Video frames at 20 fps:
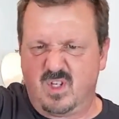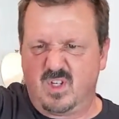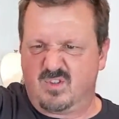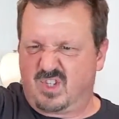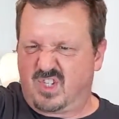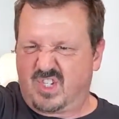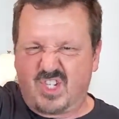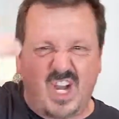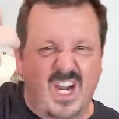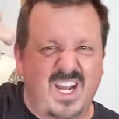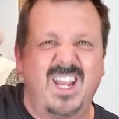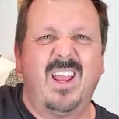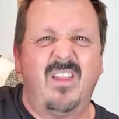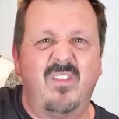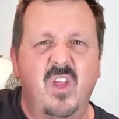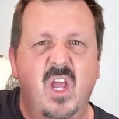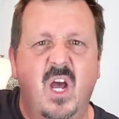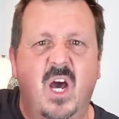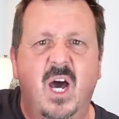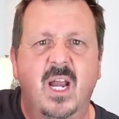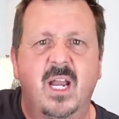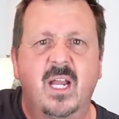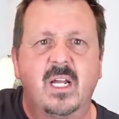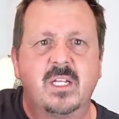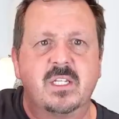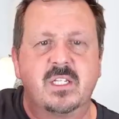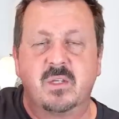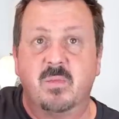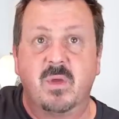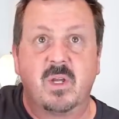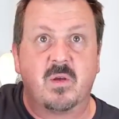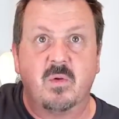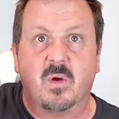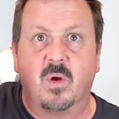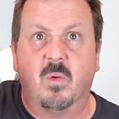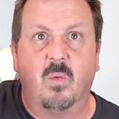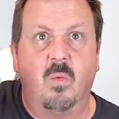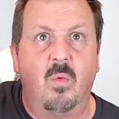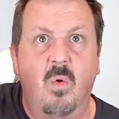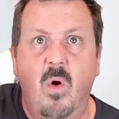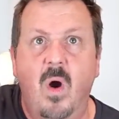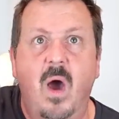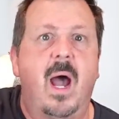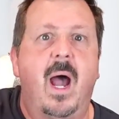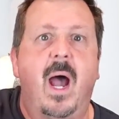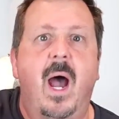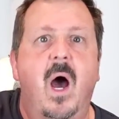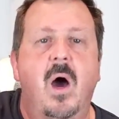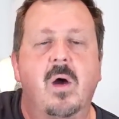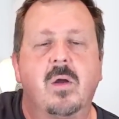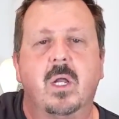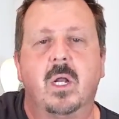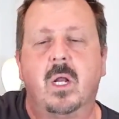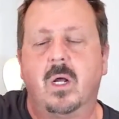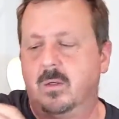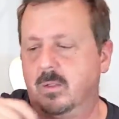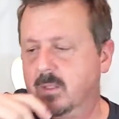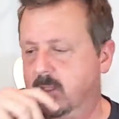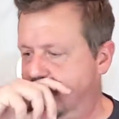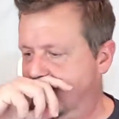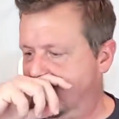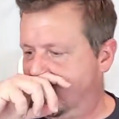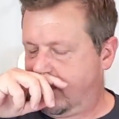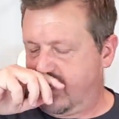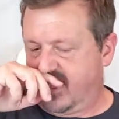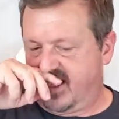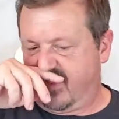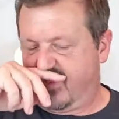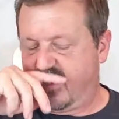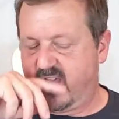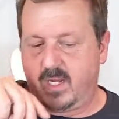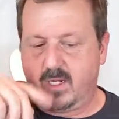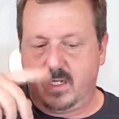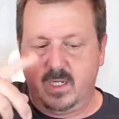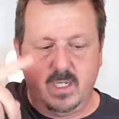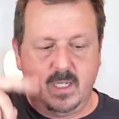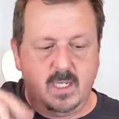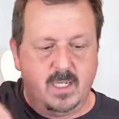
suck in the audience and make them go wow, kind of thing.